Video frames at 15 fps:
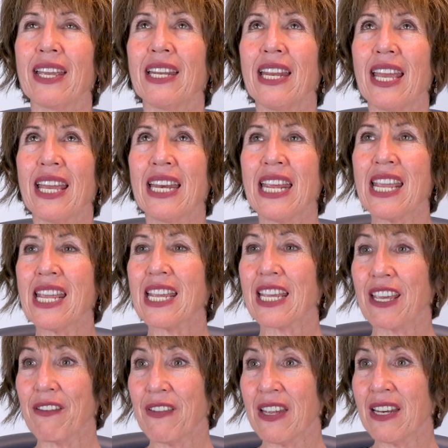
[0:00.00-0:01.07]
In any
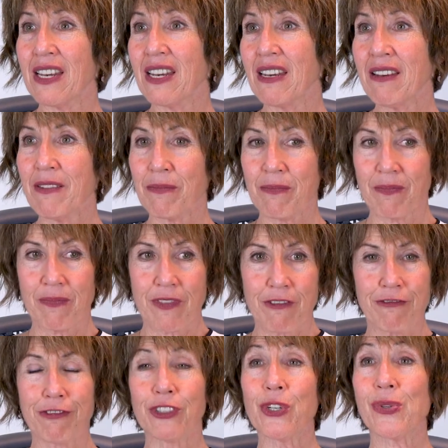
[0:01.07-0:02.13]
given
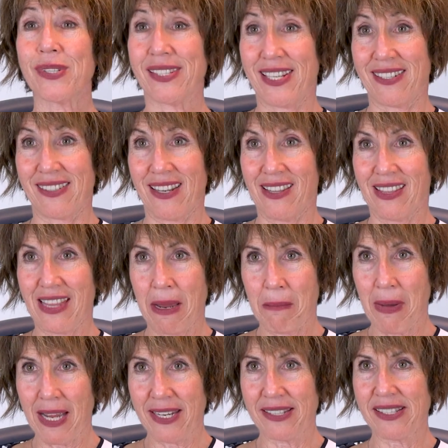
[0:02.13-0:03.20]
flu season, they
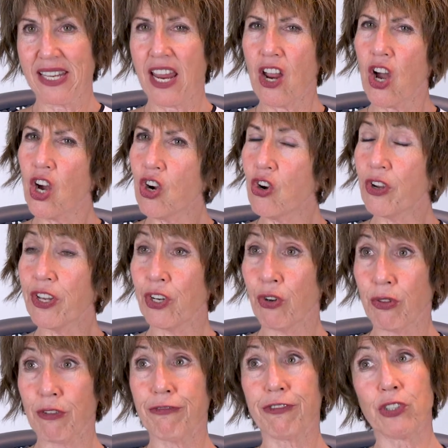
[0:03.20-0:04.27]
might say, oh,
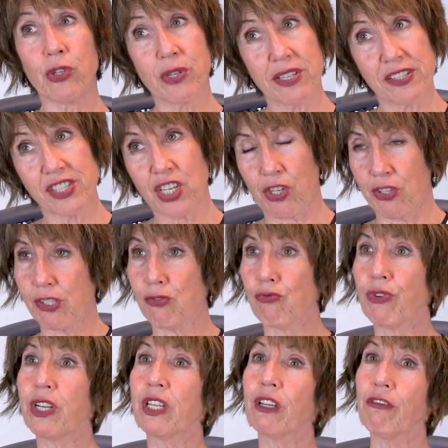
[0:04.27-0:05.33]
the flu this year is
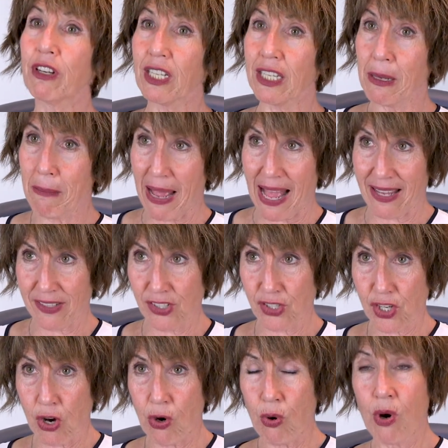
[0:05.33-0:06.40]
really, really bad.
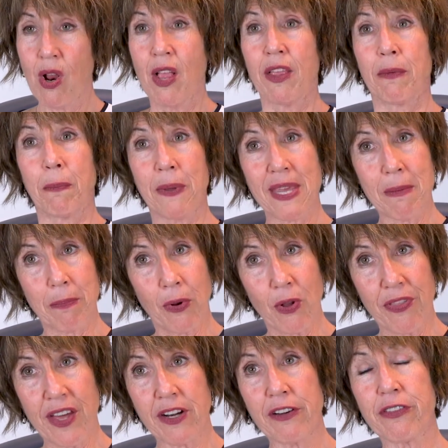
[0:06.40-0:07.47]
So people
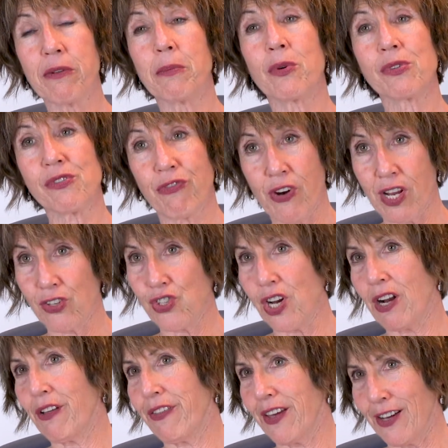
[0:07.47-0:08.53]
that are the most
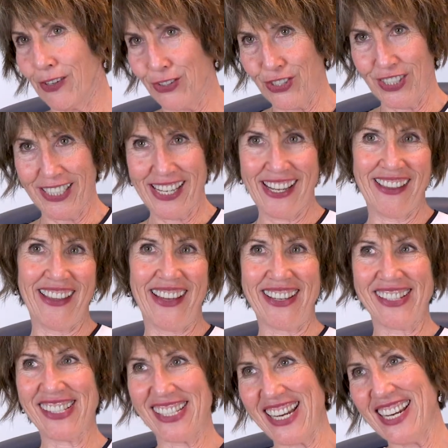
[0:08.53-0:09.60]
fragile, the elderly, the
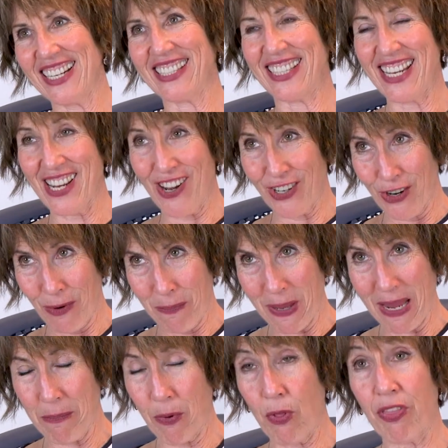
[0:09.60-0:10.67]
sick, the younger
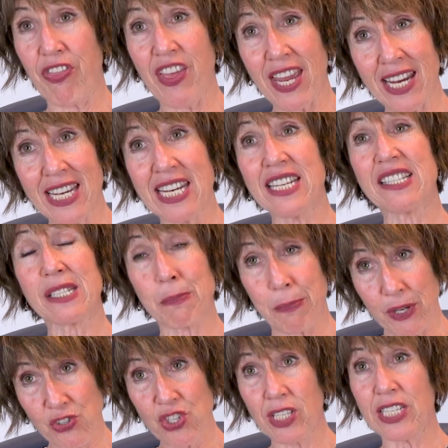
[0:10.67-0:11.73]
people, they need
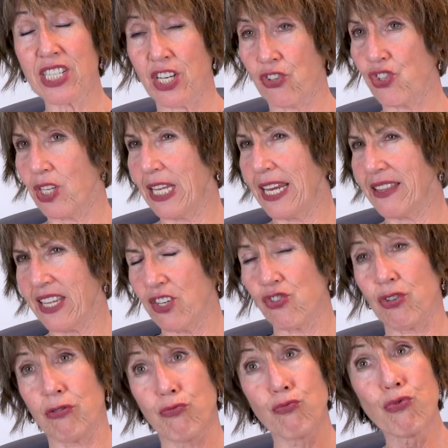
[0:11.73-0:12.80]
special attention. Like they
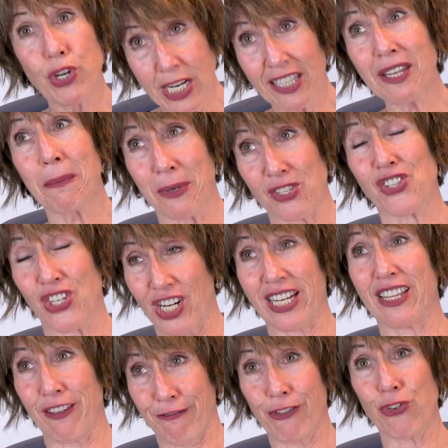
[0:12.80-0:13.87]
should really be sure and
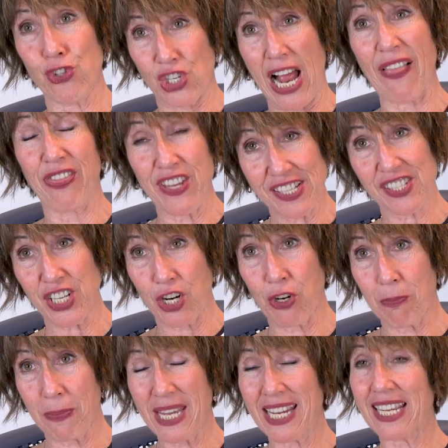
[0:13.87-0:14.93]
get the flu shot this year
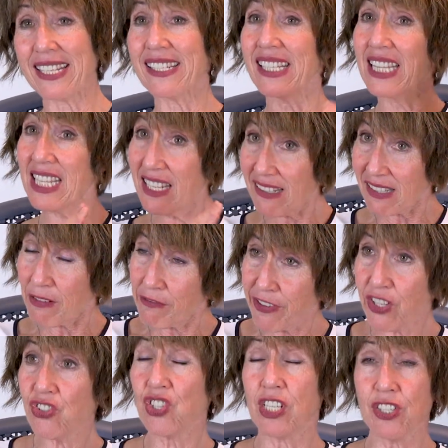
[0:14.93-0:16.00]
because this
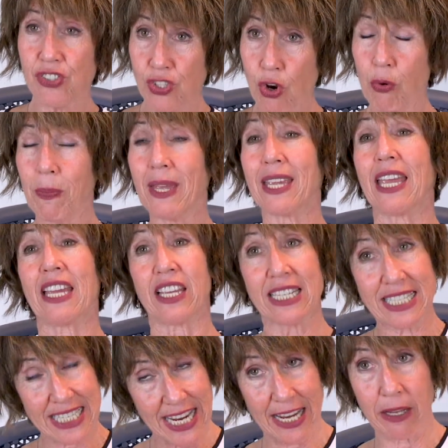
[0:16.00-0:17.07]
infection is so big, it
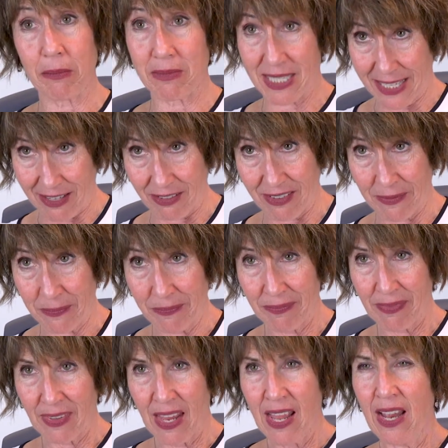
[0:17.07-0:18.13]
could take them down.
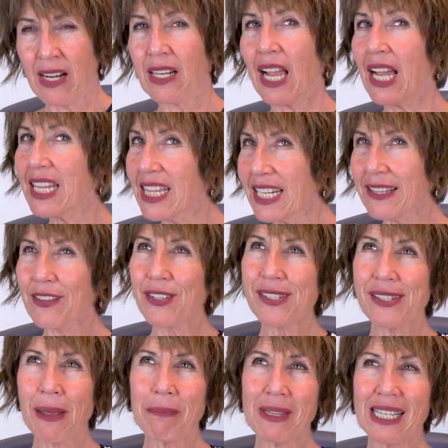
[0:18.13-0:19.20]
I think there's
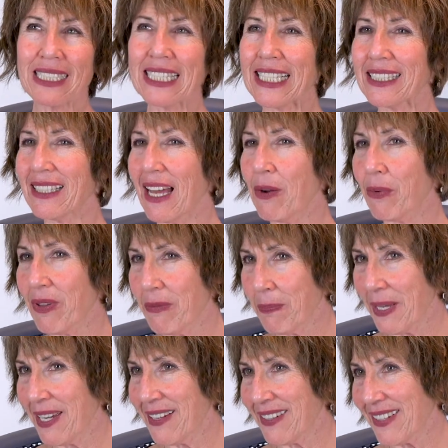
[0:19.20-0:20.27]
something like that with
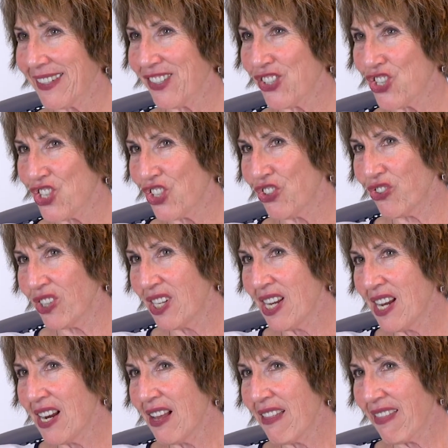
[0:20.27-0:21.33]
PANDAS too,
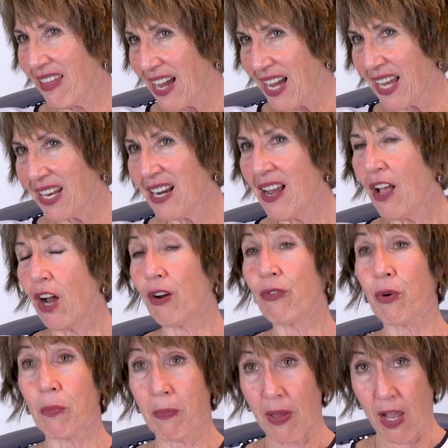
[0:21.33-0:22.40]
that
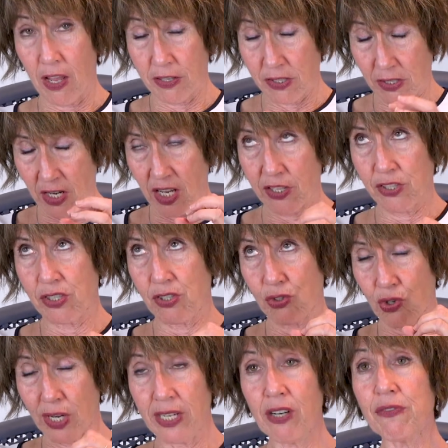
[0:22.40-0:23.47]
a
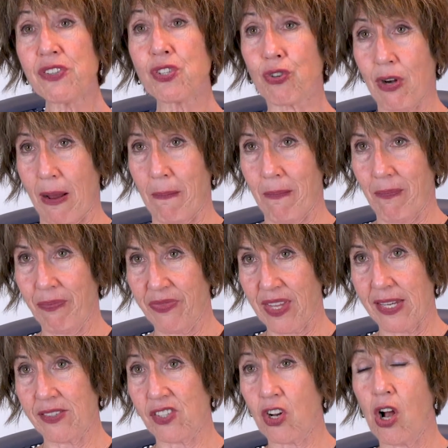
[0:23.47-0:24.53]
strain of strep
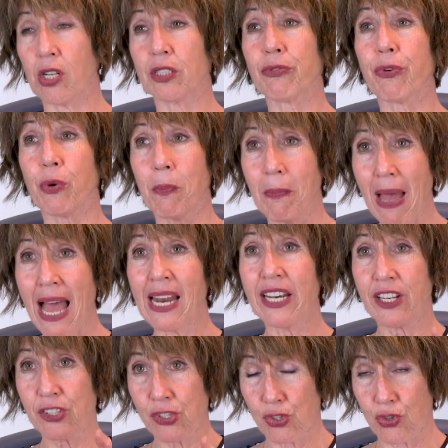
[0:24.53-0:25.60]
that's called a
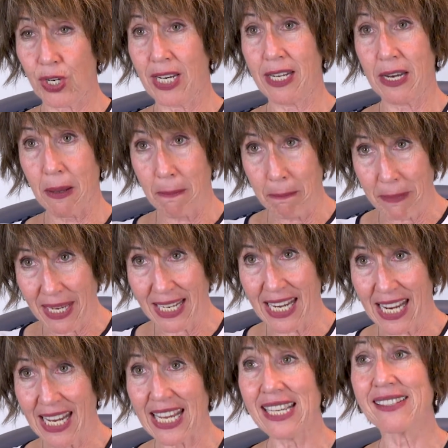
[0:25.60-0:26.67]
rheumatic strain,
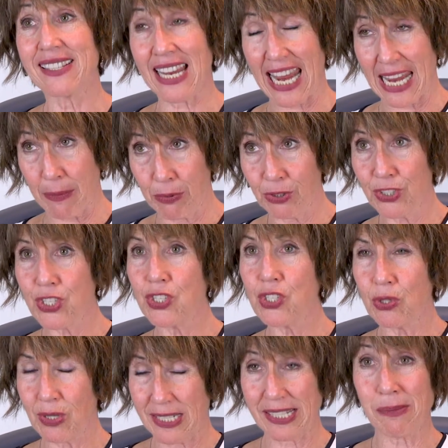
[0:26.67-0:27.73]
meaning it's able to
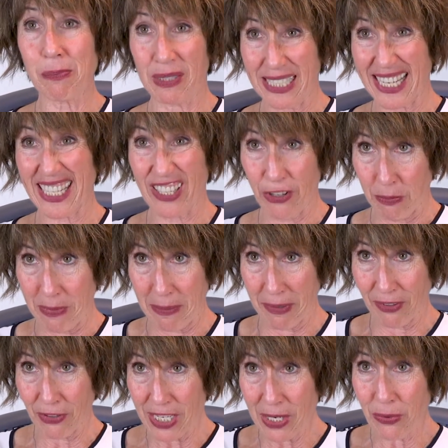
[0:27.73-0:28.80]
do this molecular
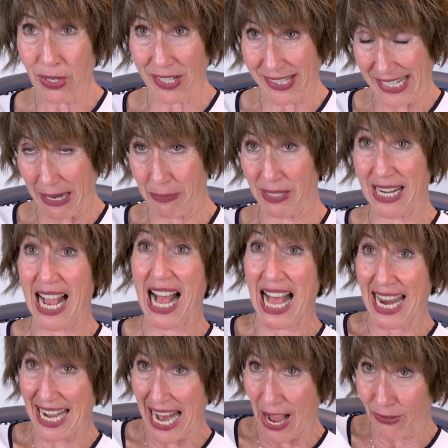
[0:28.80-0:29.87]
mimicry where it's able to
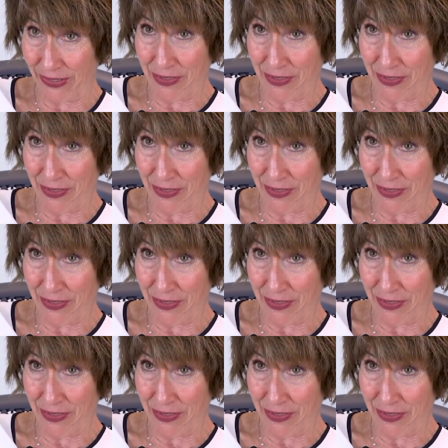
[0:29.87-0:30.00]
hide out